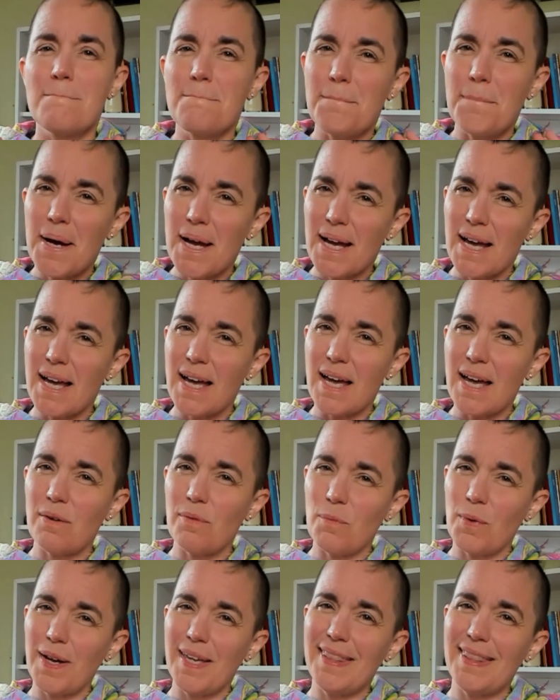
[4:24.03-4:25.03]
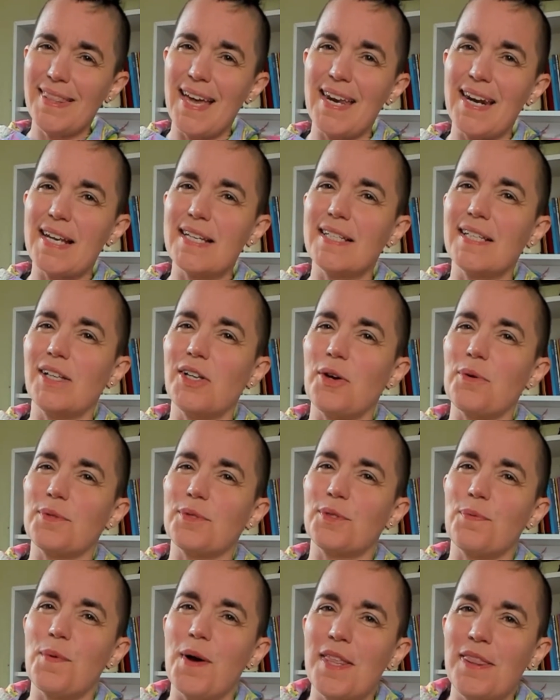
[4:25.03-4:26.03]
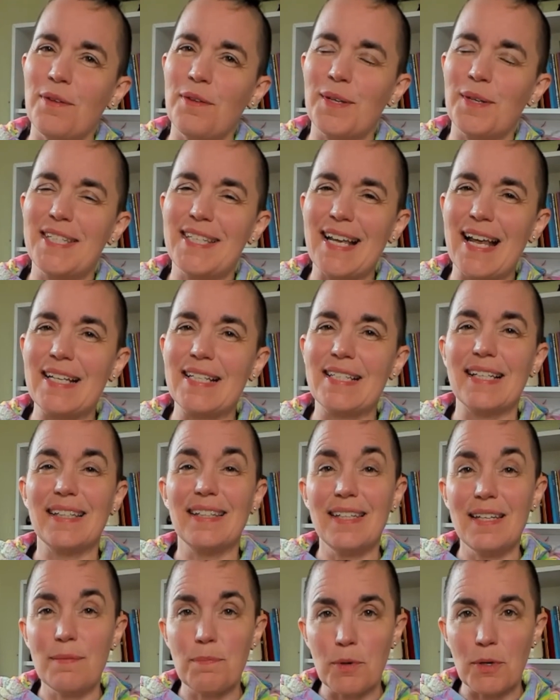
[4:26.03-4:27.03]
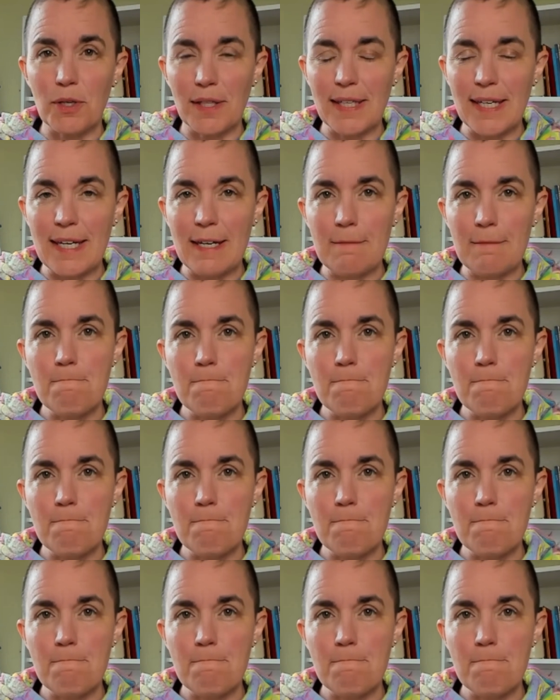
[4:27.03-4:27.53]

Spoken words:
But when that SLO is one that we set deliberately,